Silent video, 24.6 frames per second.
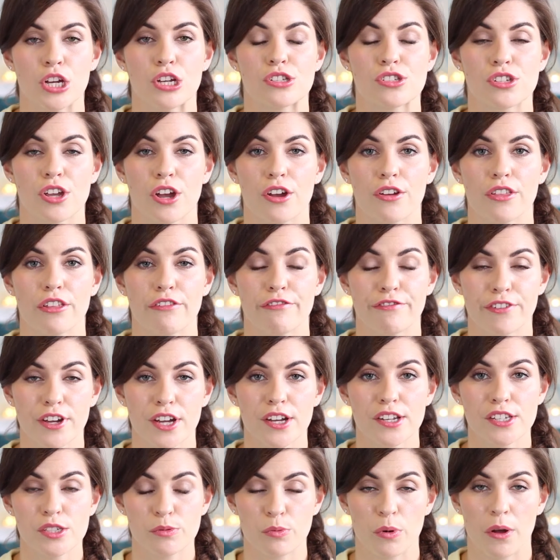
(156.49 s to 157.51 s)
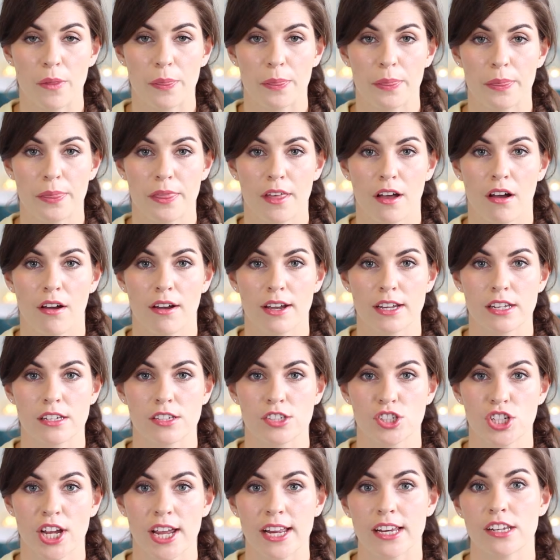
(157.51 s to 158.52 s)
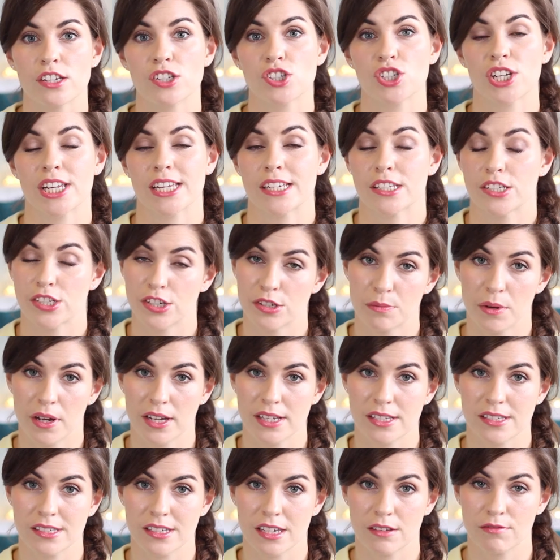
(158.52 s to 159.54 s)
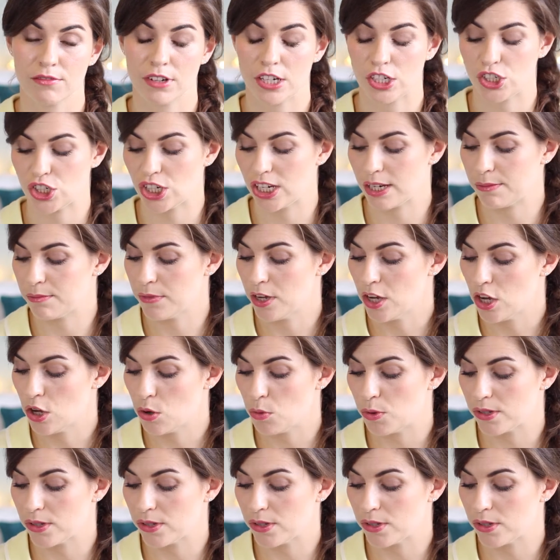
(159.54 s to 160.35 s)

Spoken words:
So the first one that I changed into my skin regime